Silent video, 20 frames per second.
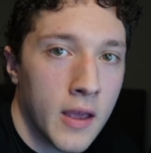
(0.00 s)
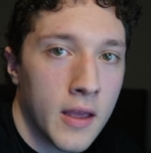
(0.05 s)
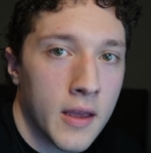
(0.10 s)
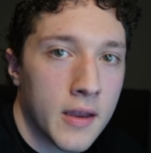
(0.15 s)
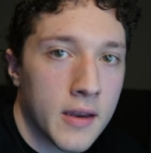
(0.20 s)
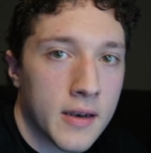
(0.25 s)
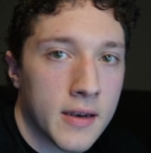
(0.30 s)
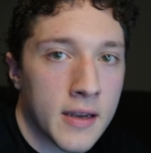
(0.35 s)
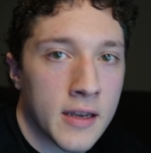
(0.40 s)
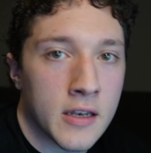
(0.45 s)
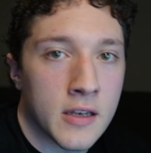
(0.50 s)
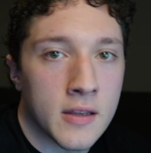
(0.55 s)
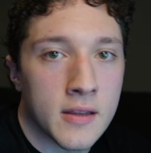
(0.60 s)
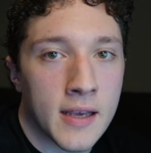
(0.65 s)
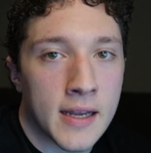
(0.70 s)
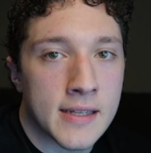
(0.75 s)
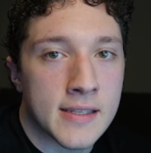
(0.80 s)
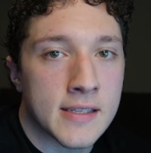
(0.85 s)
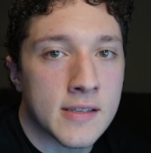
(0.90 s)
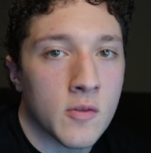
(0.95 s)
And
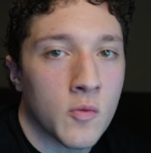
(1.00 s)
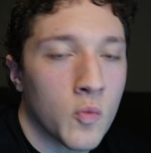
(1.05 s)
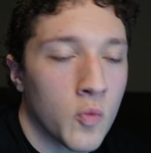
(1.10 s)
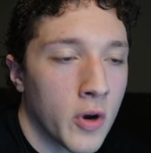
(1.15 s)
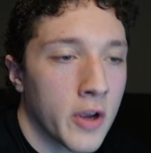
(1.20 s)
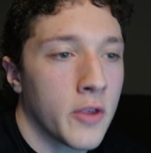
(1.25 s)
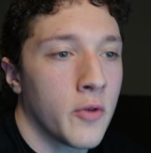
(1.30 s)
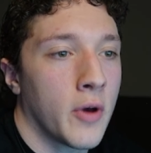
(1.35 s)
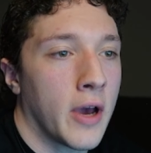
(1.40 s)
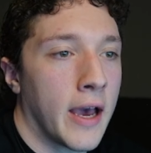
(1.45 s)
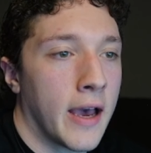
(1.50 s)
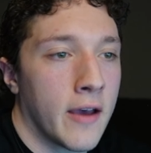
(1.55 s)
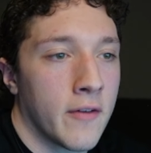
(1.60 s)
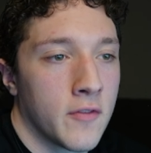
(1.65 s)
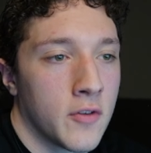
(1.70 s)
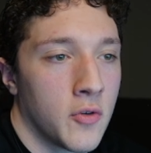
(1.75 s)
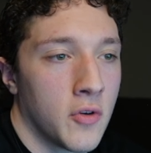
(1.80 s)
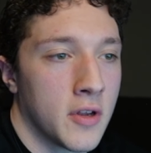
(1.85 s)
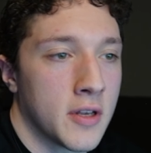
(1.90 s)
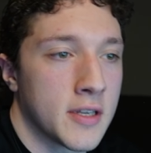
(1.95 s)
that's what you have
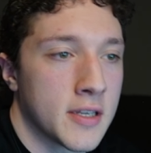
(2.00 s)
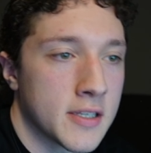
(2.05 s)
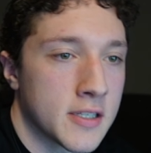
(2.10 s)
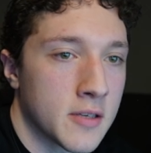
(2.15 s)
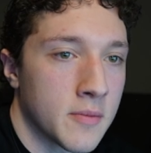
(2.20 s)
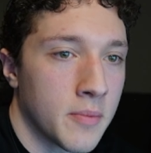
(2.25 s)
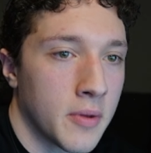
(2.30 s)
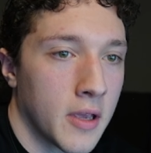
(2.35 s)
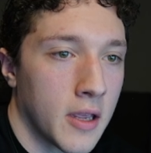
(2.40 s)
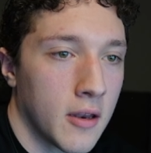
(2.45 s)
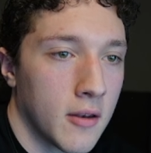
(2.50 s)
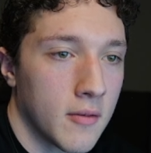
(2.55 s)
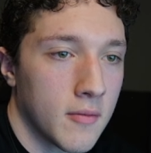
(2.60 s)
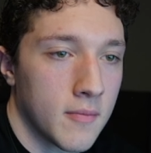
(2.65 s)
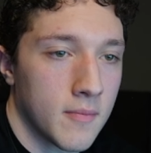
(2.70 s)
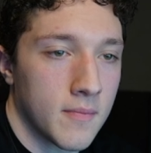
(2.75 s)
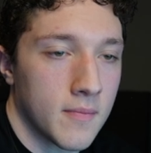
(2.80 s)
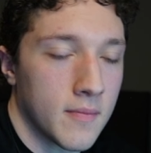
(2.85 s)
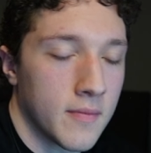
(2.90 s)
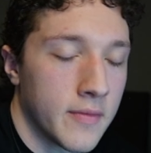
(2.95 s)
to anticipate,
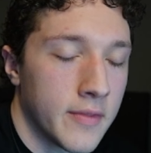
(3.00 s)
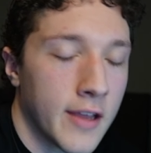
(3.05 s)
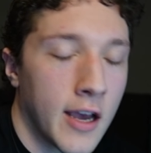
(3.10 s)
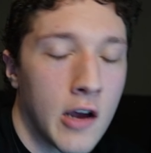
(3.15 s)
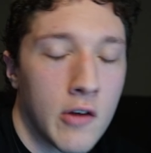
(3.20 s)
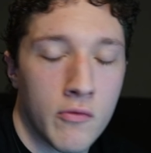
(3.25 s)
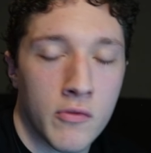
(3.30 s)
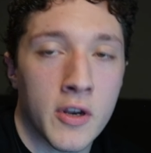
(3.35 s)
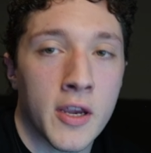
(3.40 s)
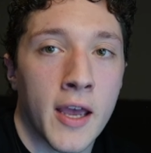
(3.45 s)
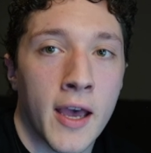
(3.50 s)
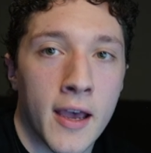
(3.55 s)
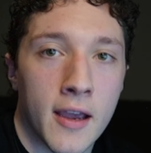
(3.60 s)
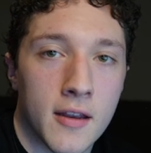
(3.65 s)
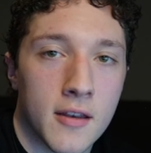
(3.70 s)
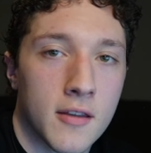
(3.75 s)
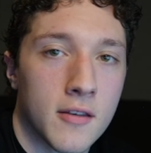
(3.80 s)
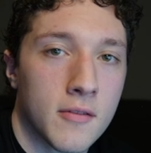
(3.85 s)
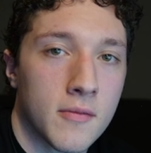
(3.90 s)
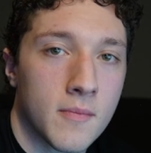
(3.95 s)
not
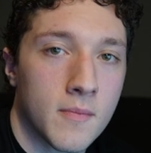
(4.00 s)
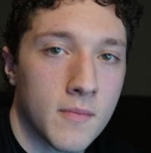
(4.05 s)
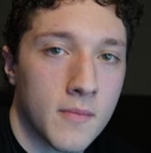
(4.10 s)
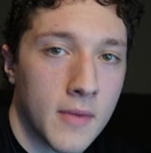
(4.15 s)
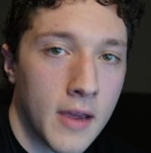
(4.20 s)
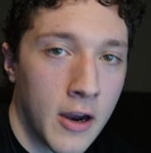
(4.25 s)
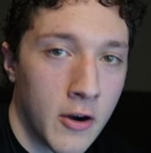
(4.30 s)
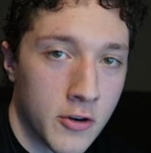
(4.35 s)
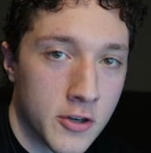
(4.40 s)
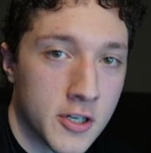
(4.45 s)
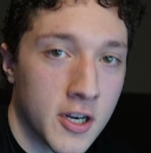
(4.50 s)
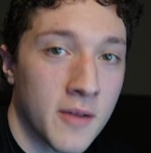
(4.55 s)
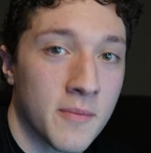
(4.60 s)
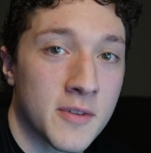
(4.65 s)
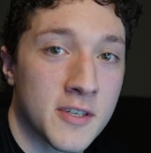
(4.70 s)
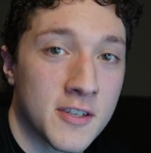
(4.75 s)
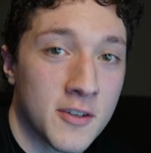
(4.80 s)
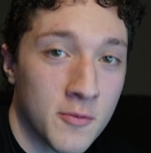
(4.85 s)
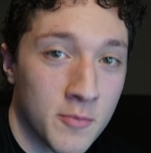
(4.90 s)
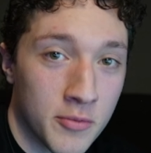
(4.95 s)
react. Our job is
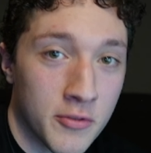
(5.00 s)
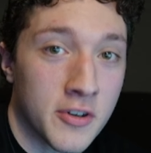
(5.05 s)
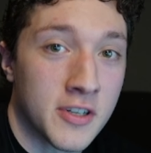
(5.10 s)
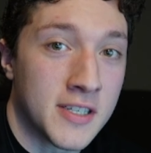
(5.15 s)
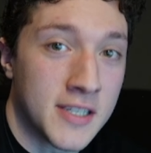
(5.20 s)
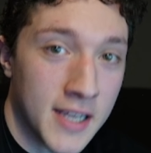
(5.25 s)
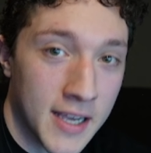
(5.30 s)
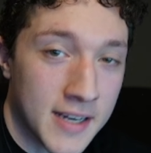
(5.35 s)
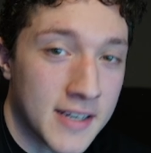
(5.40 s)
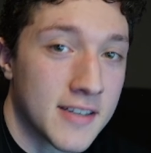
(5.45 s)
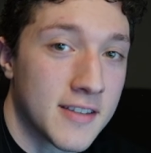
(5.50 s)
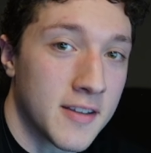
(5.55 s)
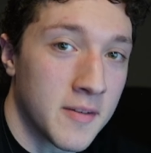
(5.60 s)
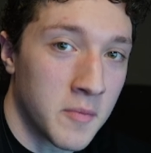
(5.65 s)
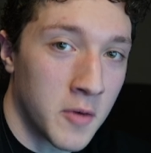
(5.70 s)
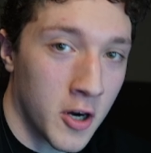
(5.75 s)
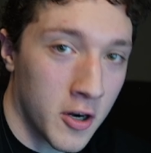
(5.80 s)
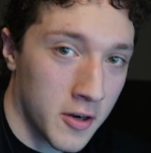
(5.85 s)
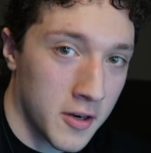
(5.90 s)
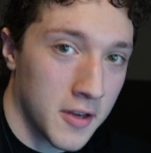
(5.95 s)
to predict the
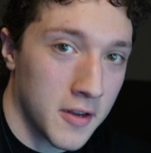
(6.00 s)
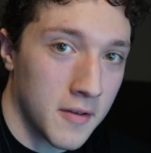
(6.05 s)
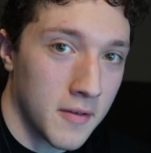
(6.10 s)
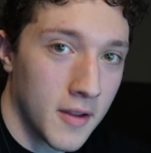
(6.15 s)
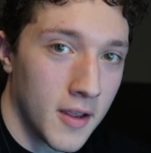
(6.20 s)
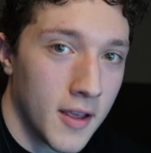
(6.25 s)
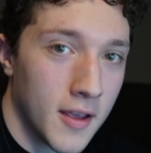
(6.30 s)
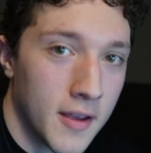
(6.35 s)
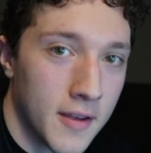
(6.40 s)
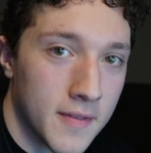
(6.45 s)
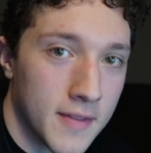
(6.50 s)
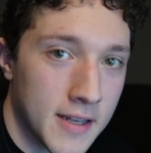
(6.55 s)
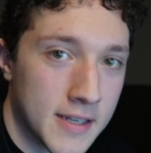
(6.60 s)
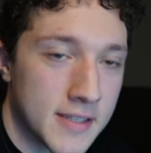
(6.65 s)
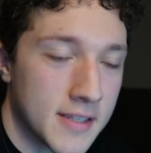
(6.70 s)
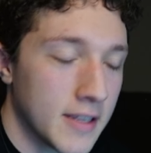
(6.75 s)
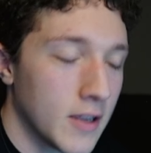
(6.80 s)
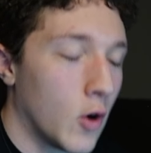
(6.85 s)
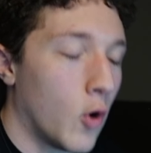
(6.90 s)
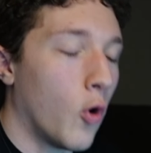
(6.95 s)
market. That's
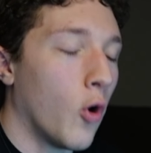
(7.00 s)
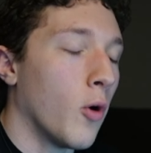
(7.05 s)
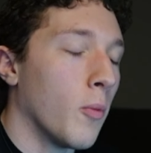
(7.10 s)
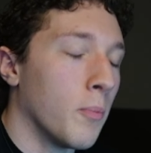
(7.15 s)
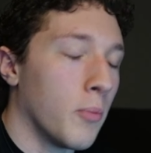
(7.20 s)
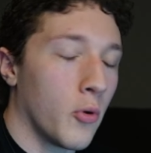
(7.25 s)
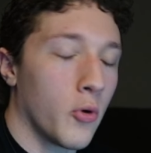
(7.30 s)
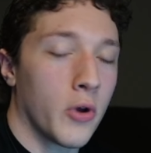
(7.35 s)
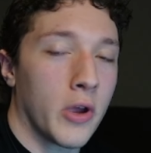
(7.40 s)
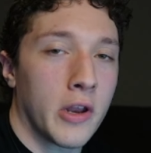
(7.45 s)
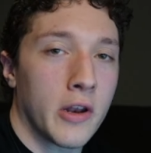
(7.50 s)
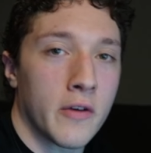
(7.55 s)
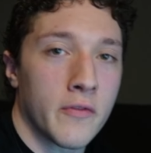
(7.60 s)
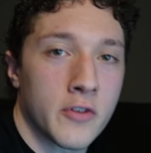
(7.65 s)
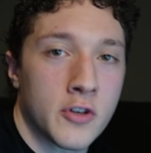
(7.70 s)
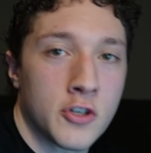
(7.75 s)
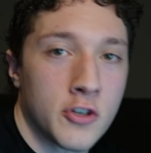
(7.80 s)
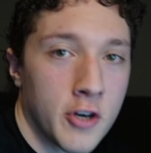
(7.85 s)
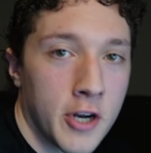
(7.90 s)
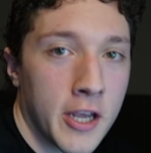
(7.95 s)
the whole point of a
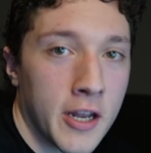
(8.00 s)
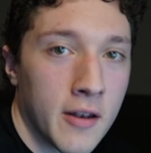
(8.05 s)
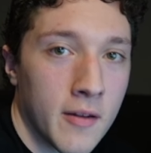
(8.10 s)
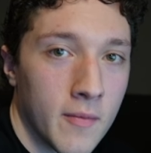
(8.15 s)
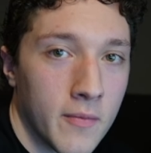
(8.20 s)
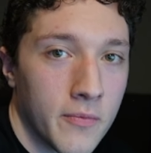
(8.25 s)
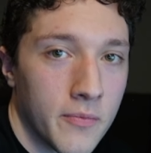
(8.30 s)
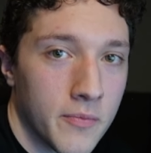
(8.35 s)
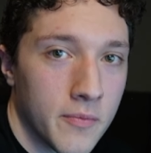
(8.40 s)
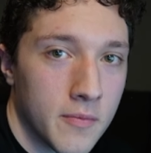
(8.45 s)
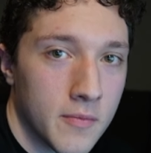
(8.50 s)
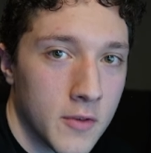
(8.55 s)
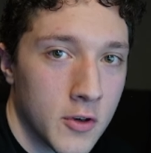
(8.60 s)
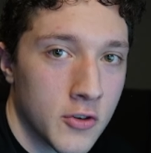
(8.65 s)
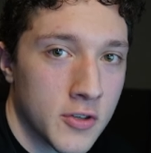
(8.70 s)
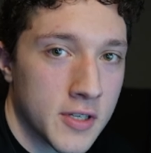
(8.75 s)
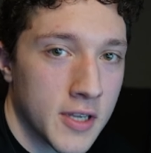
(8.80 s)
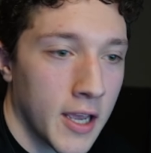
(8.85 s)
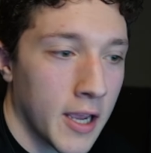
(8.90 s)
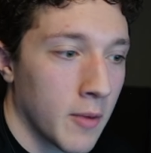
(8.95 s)
trade. You're
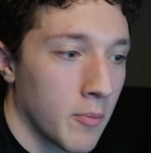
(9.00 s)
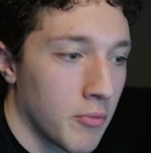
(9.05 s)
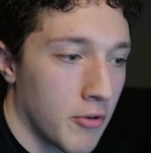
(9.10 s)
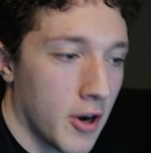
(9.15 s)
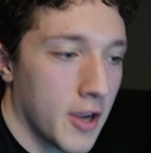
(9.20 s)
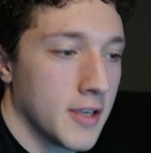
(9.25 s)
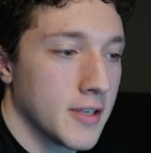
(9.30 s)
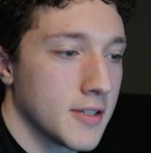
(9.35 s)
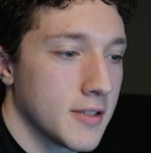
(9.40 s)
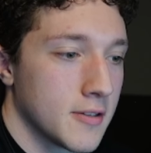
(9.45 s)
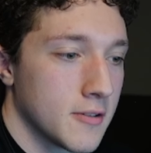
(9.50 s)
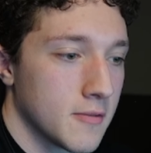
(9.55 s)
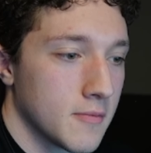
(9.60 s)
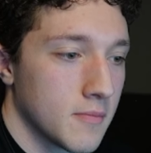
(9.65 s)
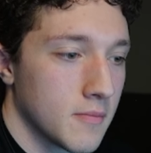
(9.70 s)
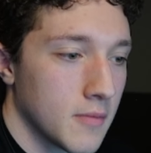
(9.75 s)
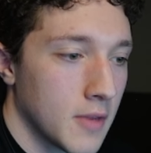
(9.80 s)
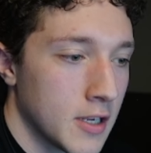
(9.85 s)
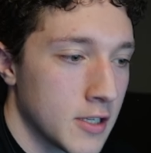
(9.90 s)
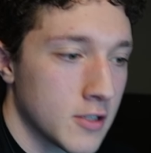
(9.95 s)
saying price
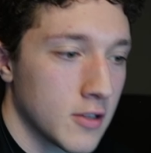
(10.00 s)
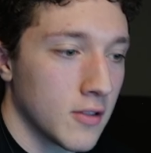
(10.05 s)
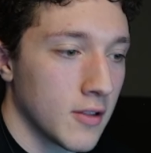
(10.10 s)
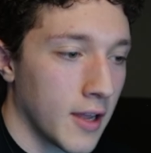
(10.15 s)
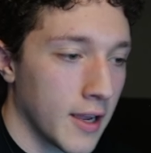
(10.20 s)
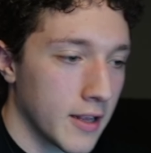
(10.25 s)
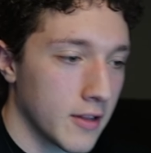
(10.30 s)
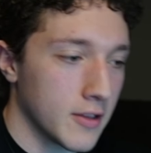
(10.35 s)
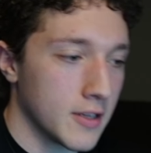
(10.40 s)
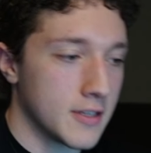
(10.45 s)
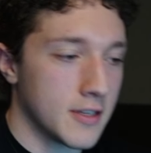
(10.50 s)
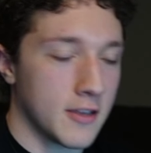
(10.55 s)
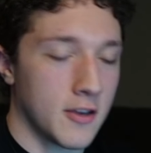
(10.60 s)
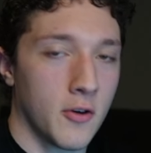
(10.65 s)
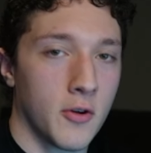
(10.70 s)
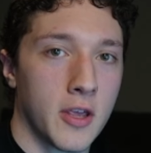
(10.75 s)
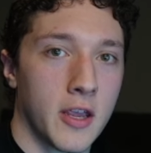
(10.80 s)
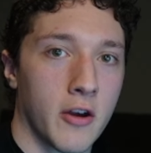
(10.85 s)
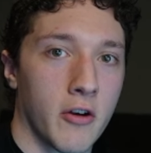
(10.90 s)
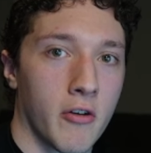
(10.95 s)
is likely to go
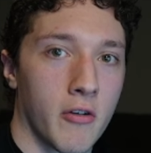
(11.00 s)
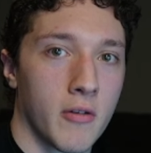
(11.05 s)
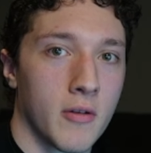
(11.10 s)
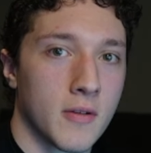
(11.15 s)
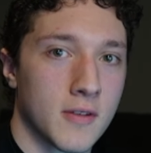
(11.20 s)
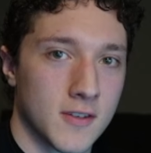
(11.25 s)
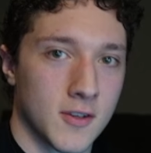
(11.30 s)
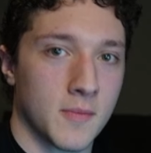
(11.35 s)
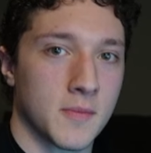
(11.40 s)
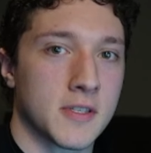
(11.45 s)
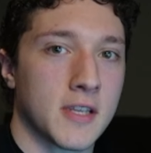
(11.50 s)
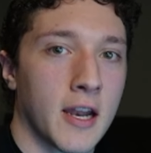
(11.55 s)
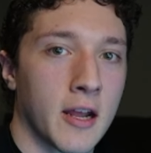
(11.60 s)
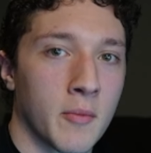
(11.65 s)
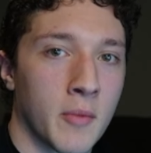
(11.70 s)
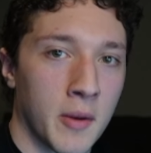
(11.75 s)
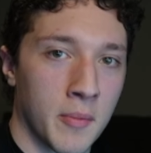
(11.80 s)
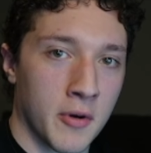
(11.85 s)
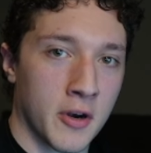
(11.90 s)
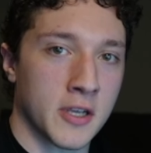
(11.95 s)
here, so I'm setting
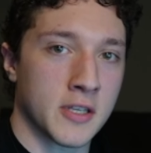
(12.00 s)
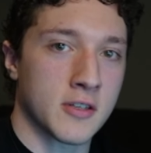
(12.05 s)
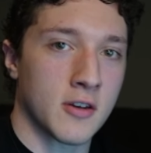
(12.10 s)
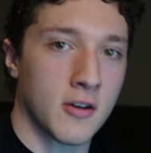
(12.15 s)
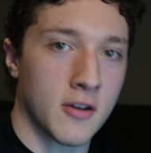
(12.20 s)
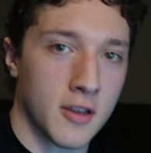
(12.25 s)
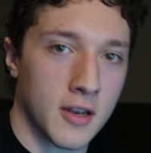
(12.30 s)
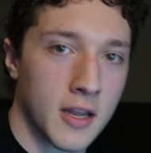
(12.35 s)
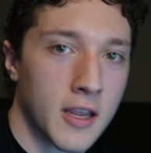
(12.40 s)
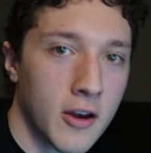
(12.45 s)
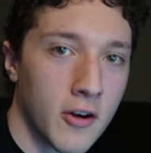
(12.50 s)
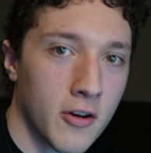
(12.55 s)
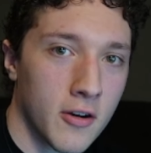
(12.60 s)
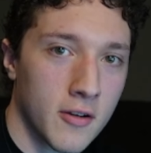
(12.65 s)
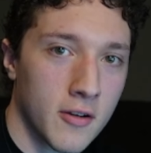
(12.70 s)
my price target here.